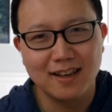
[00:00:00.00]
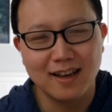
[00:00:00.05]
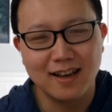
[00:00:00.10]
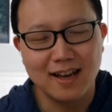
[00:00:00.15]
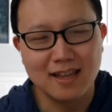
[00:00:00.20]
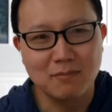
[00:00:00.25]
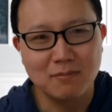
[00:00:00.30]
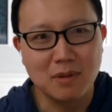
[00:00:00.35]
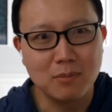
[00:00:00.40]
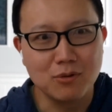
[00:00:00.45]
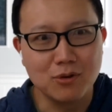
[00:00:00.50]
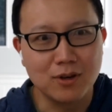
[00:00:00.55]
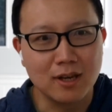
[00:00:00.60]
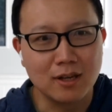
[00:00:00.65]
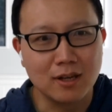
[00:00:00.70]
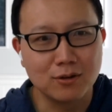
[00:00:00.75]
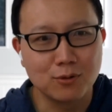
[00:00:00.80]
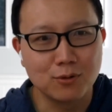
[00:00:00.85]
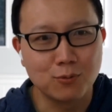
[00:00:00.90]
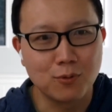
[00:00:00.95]
And then maybe you get
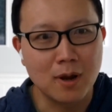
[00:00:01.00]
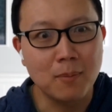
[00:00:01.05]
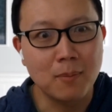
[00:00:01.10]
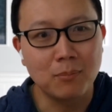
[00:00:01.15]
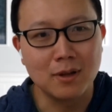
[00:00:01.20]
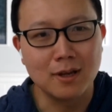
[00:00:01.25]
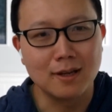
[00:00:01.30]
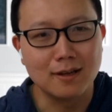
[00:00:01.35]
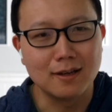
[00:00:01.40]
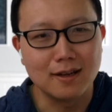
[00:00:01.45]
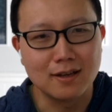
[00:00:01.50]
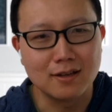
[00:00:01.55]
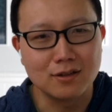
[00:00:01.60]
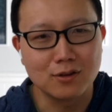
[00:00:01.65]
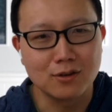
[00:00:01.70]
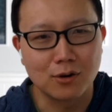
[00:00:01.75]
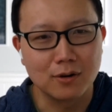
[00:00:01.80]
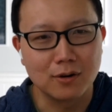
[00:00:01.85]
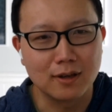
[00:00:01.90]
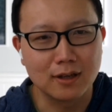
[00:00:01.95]
into Replit and
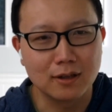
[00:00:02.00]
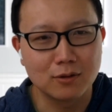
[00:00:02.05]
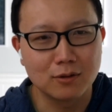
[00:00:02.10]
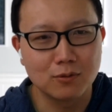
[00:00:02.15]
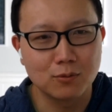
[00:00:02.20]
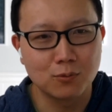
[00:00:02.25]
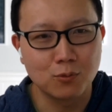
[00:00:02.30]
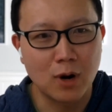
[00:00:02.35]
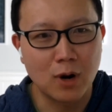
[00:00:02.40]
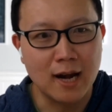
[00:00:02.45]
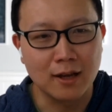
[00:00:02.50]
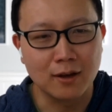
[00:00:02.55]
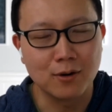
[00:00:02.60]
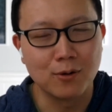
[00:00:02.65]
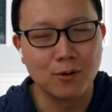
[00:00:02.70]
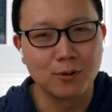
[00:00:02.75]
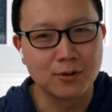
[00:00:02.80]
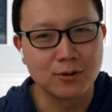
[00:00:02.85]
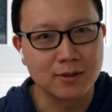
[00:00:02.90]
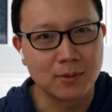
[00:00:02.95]
start like writing
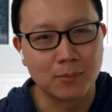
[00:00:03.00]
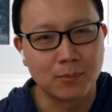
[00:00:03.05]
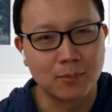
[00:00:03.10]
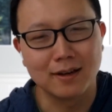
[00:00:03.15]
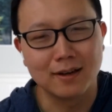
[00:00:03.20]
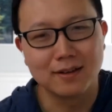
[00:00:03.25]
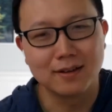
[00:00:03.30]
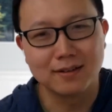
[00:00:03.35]
code or something.